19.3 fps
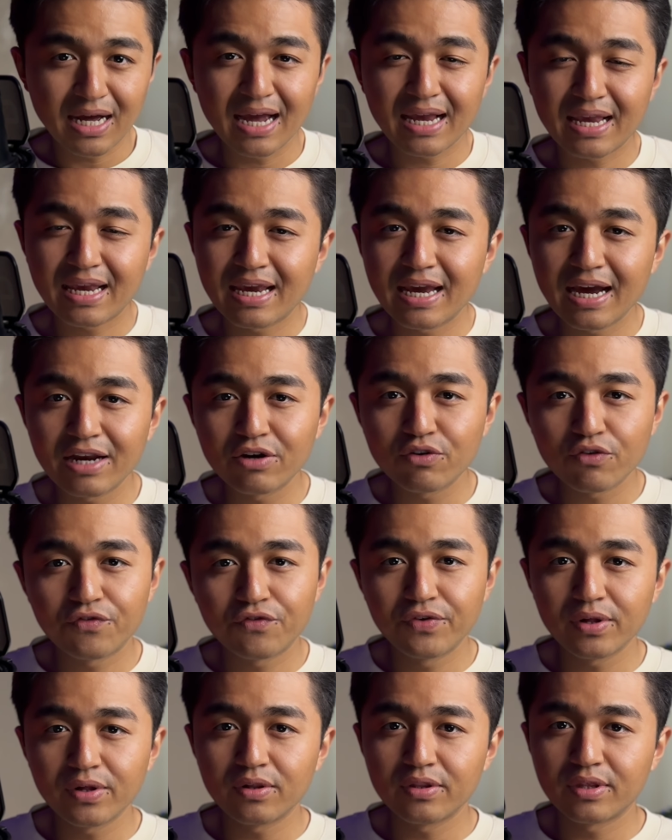I can't
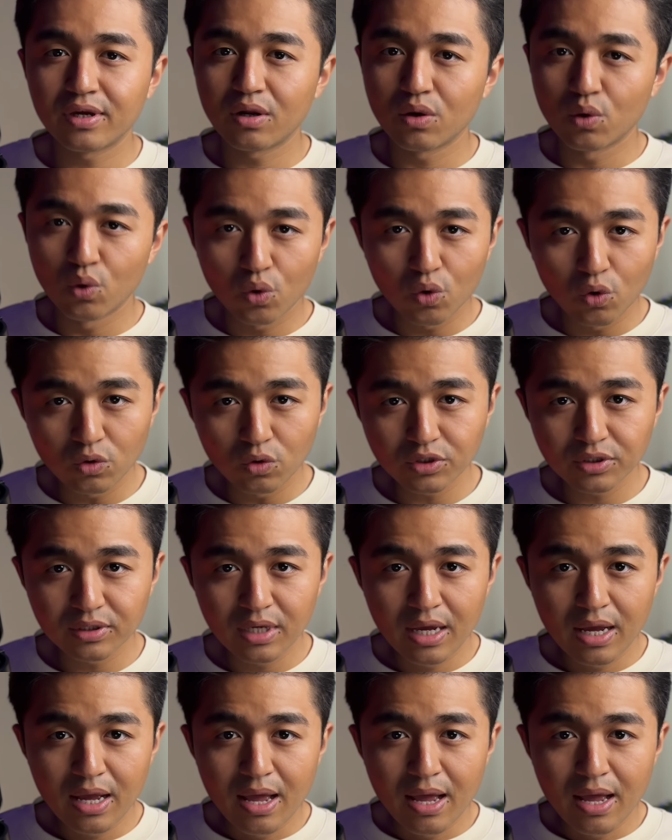reveal their logos,